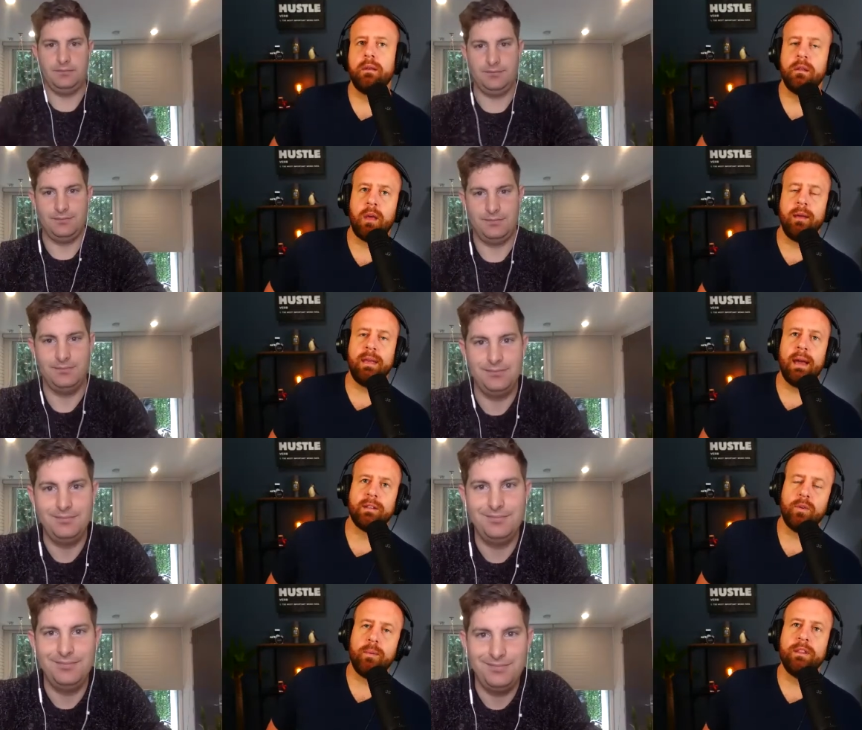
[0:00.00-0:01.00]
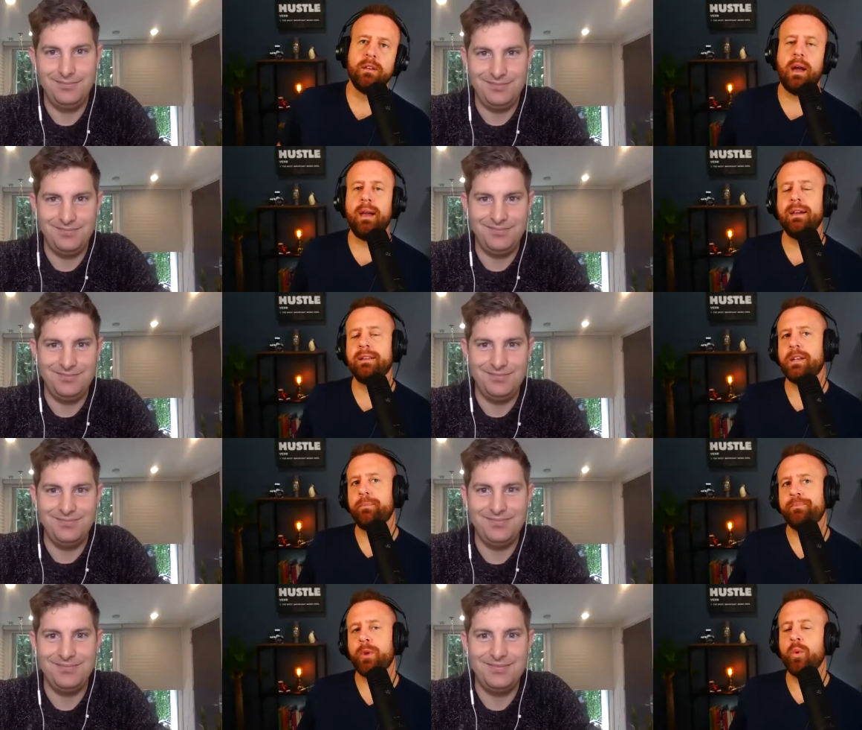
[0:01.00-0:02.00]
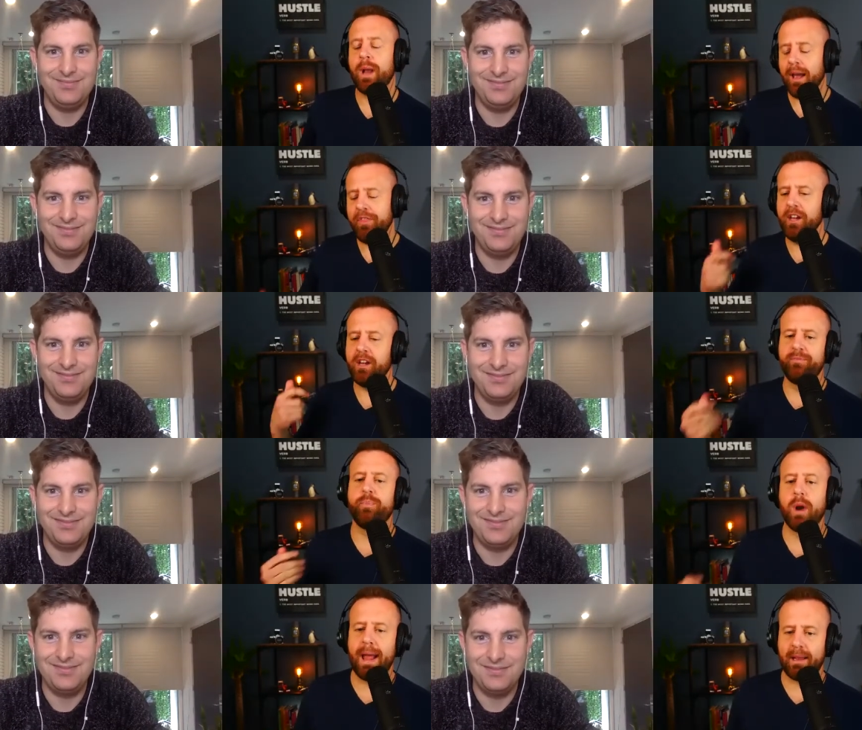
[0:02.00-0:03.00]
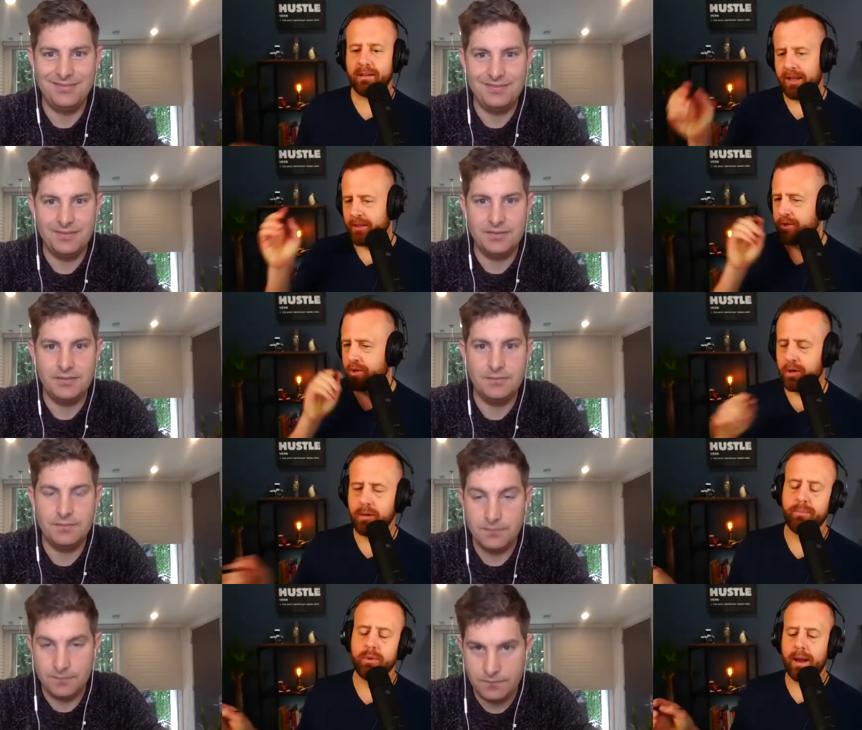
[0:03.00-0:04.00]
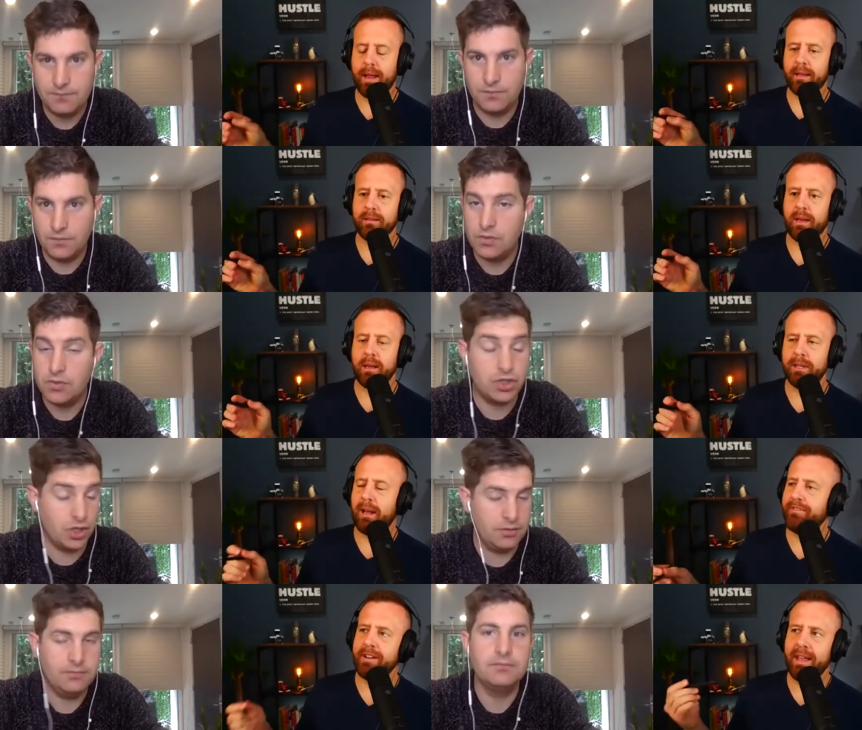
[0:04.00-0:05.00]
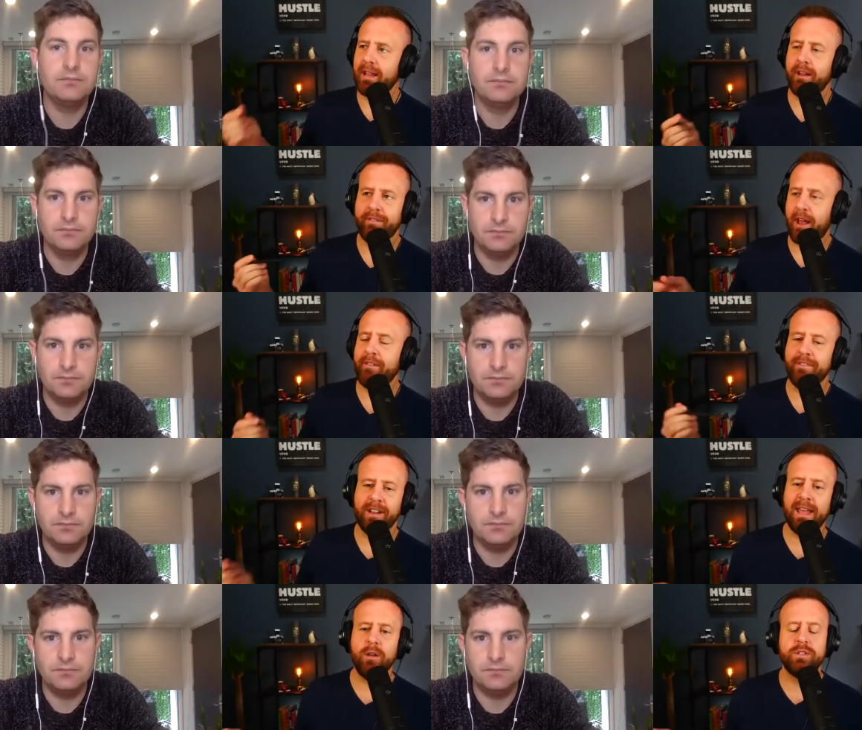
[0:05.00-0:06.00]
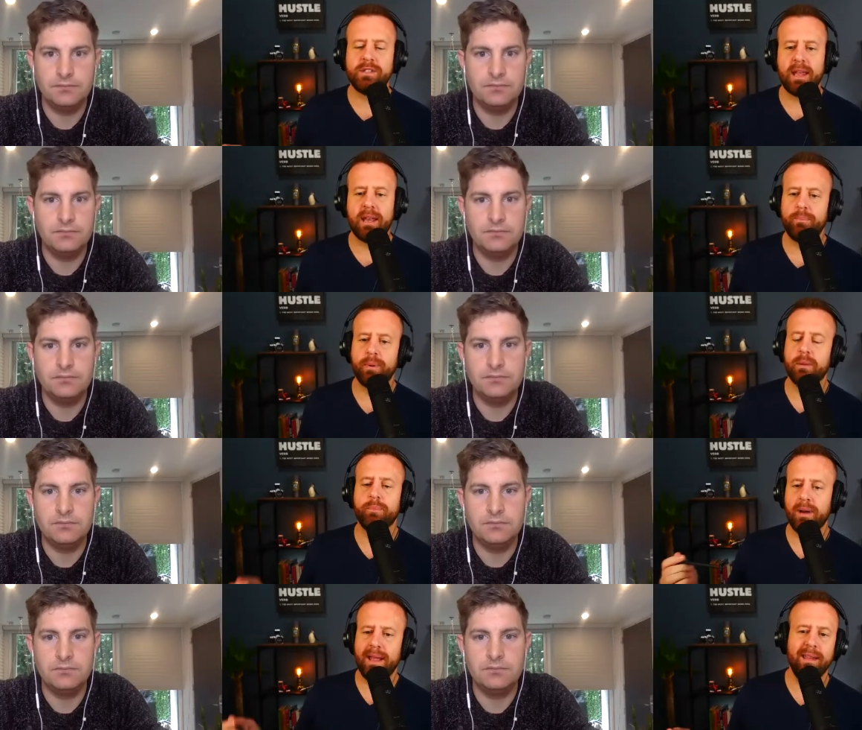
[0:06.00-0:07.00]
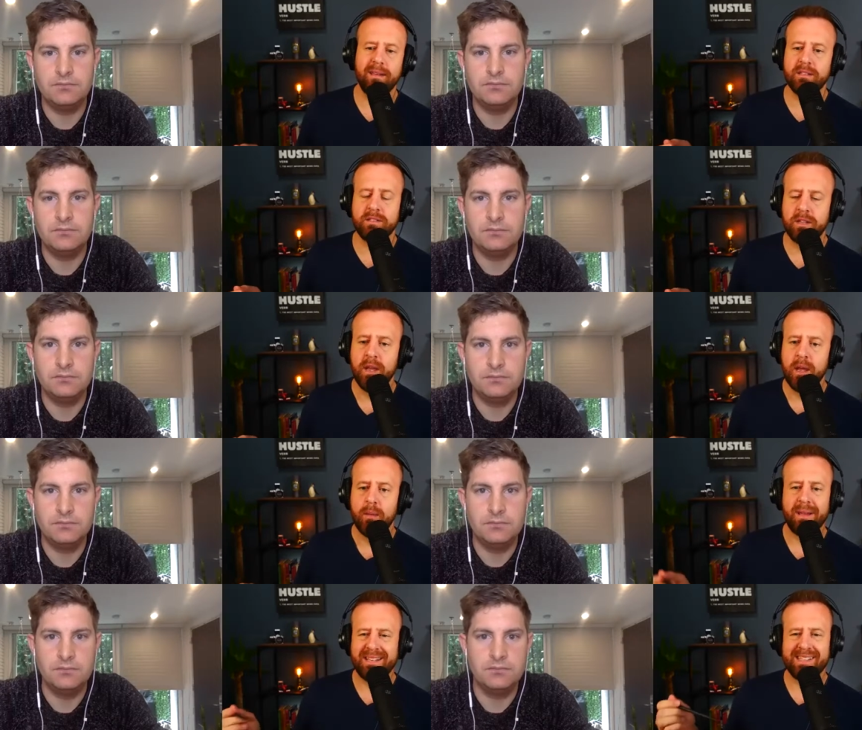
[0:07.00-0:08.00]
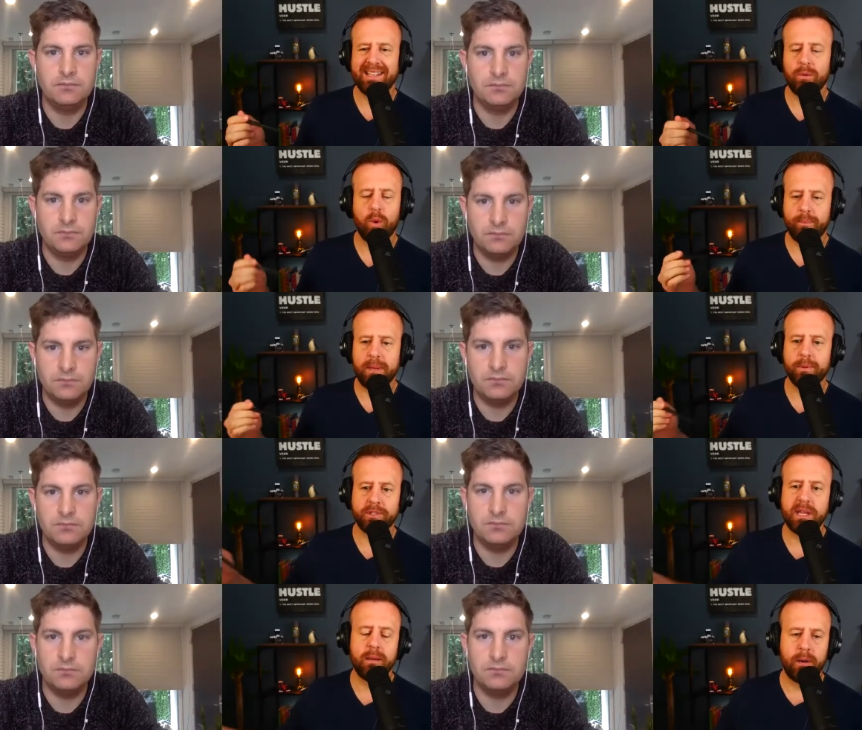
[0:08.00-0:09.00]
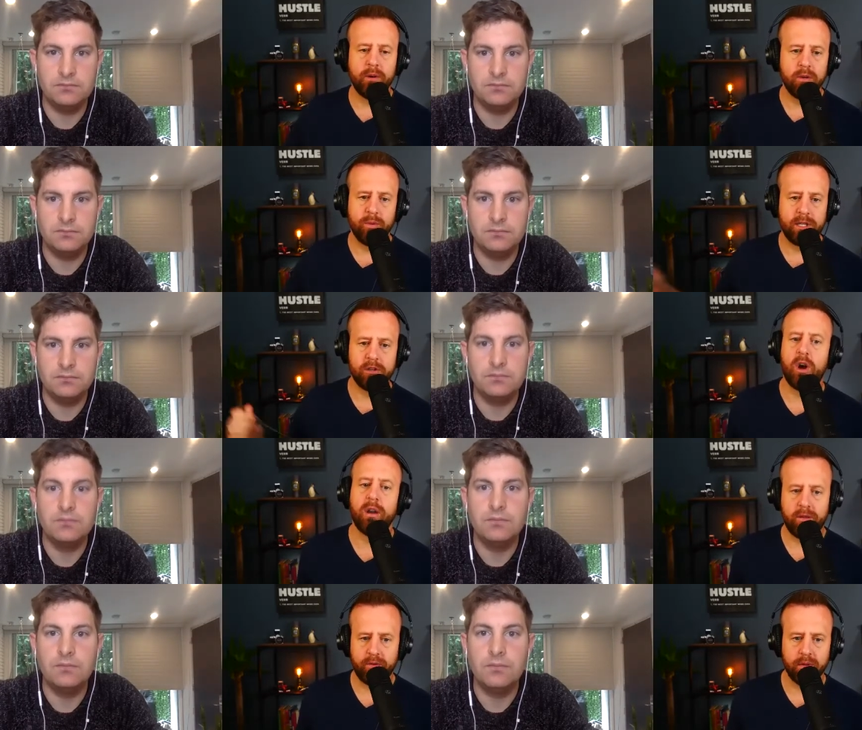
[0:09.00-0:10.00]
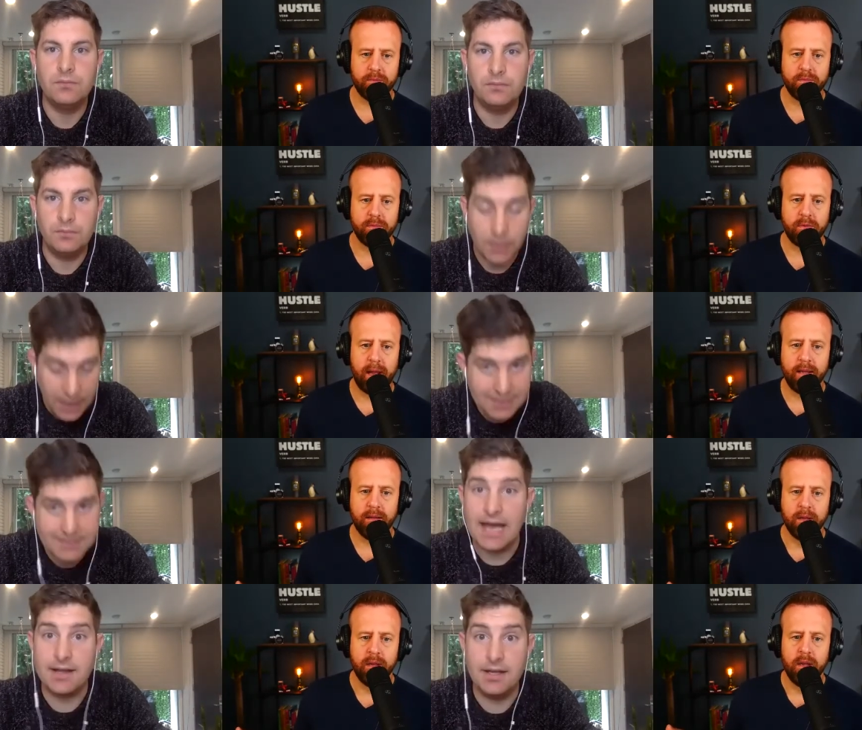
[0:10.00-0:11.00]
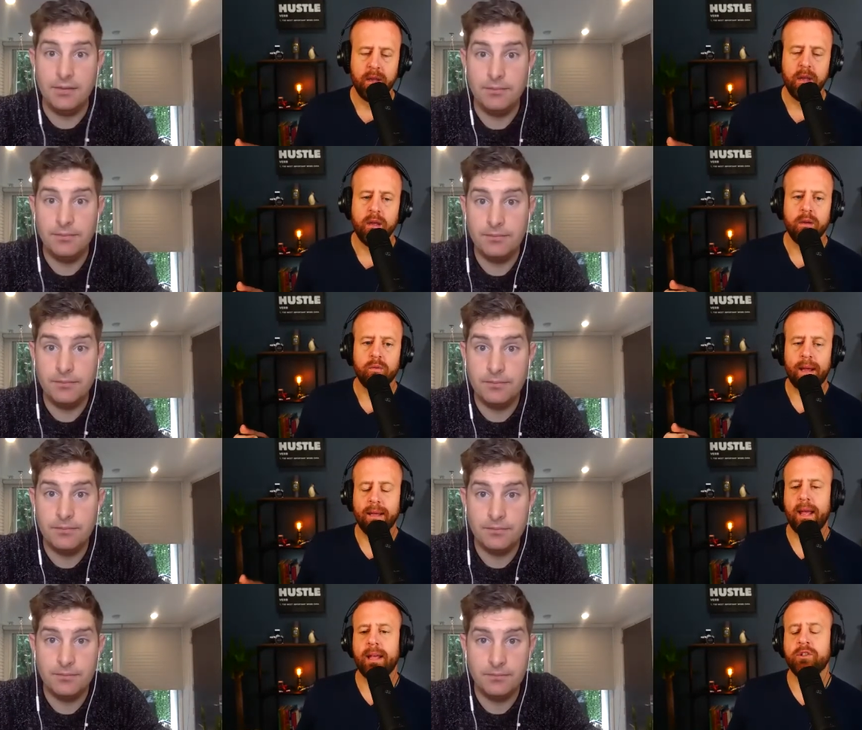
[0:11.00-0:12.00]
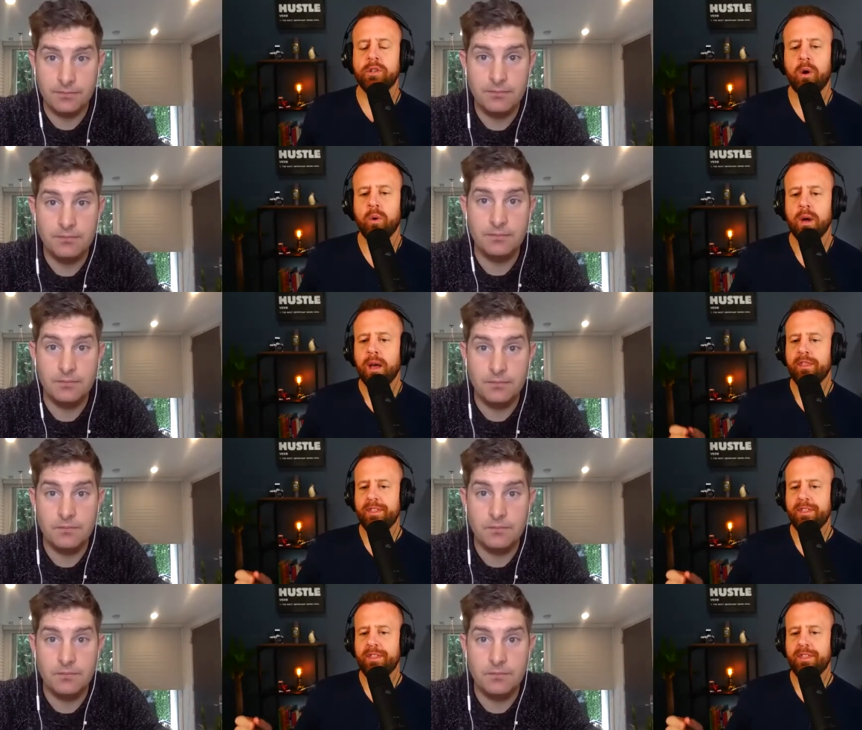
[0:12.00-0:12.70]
Speaker 1: uh, yeah. So I mean, I guess when I think of brand and the term brand, I mean, I forget, sure. I, I forget who said it, but a brand is basically what people say about you when you're not in the room, right? Exactly. Right. And so the